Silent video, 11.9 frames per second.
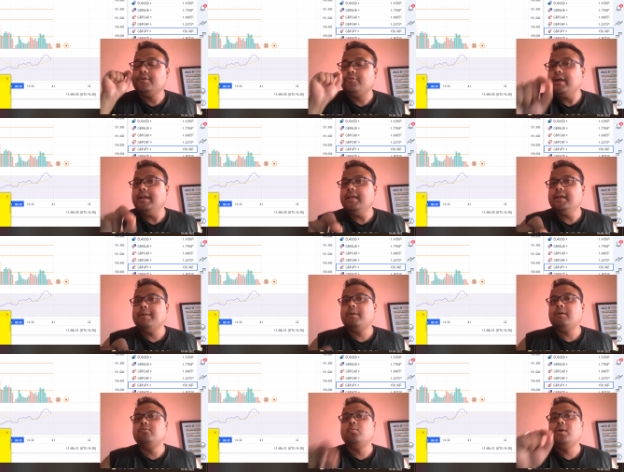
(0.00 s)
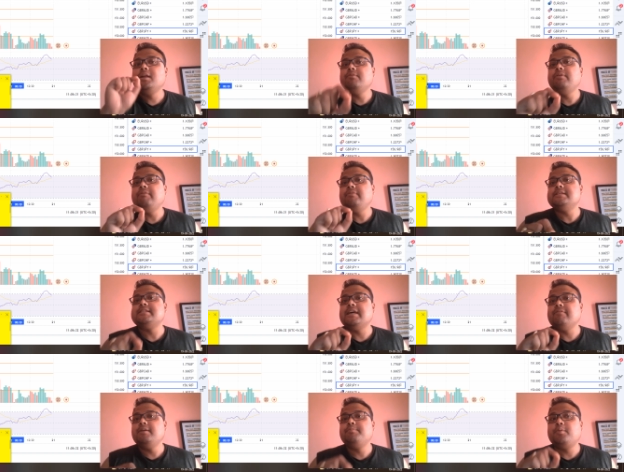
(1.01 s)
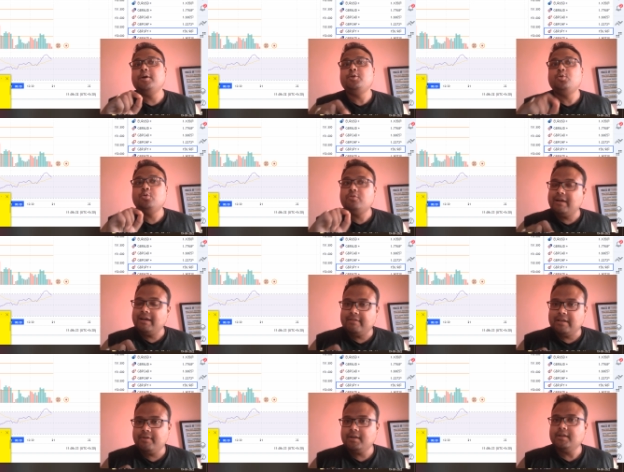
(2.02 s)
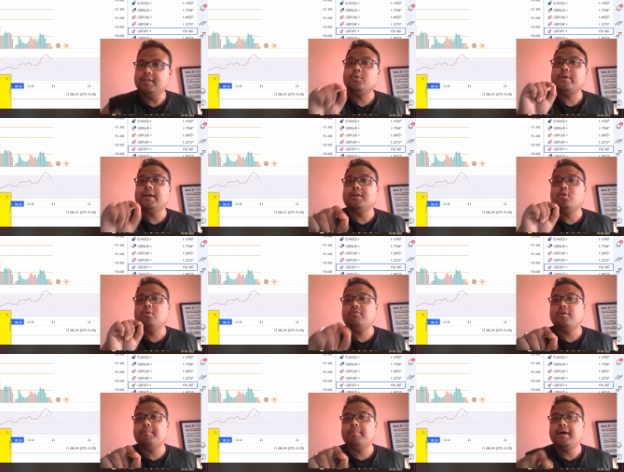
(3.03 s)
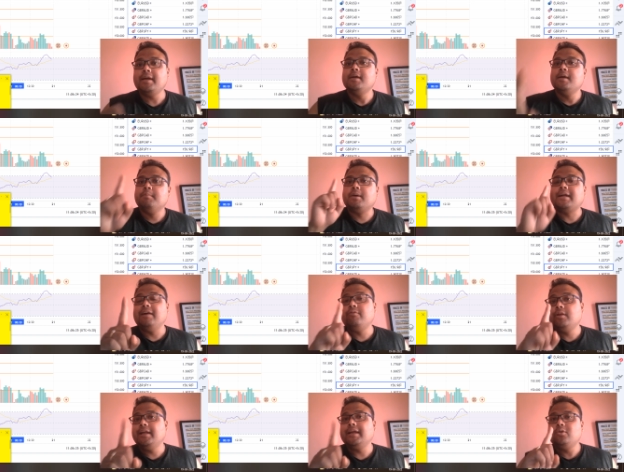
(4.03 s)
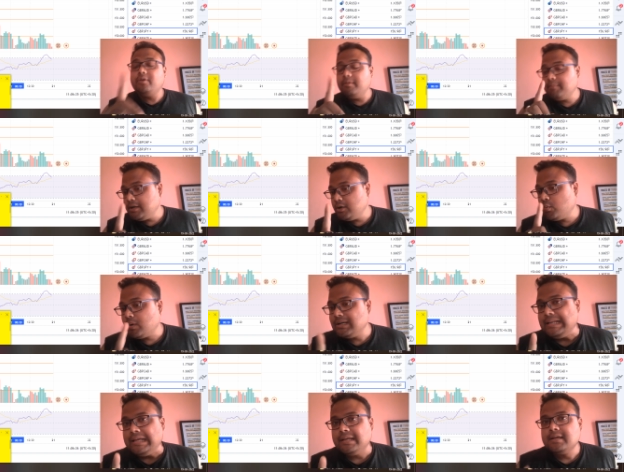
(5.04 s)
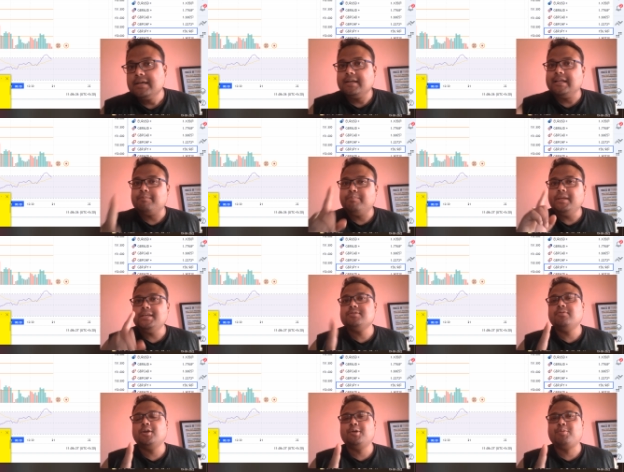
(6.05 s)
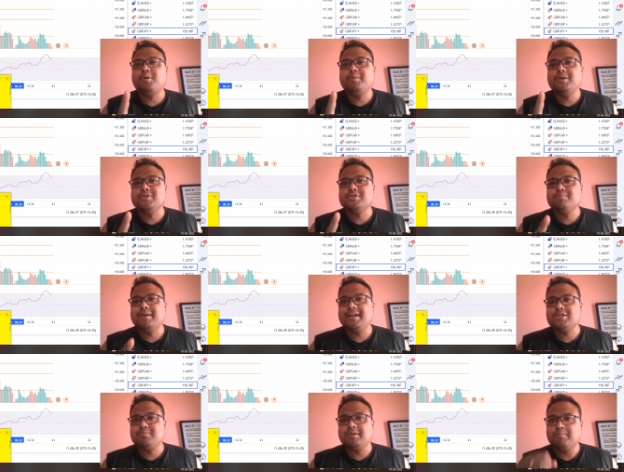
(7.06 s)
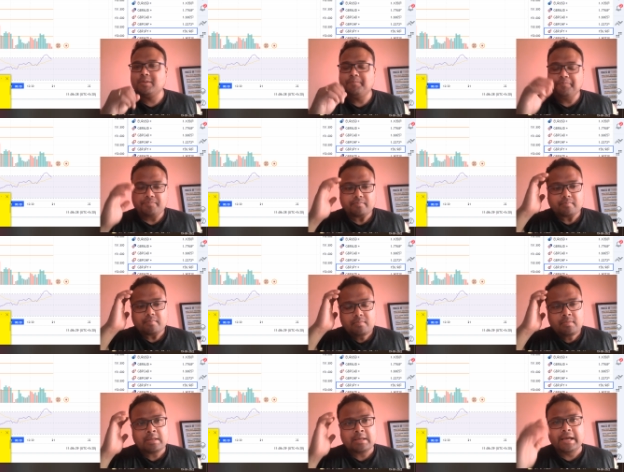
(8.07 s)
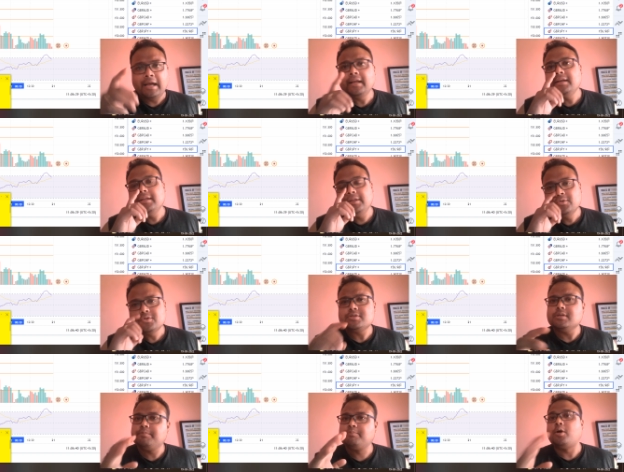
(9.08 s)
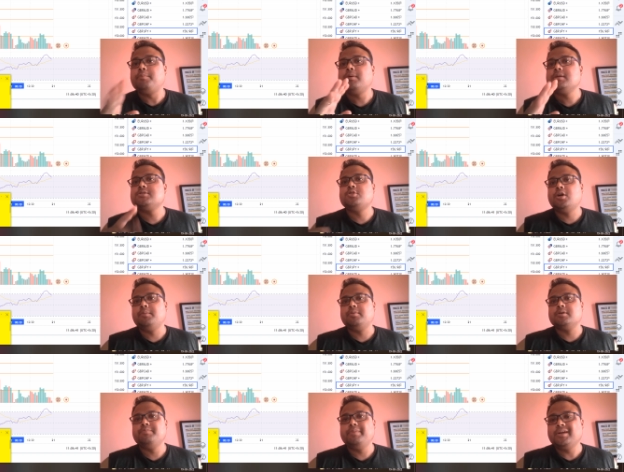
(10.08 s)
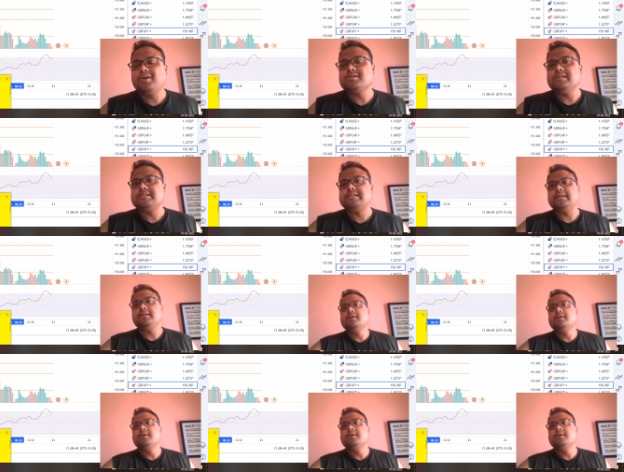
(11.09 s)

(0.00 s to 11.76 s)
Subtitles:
trading above 157.25 level, you can go for a buy. But I would like to remind you one thing, that please follow proper risk management and use proper stop loss. Because see,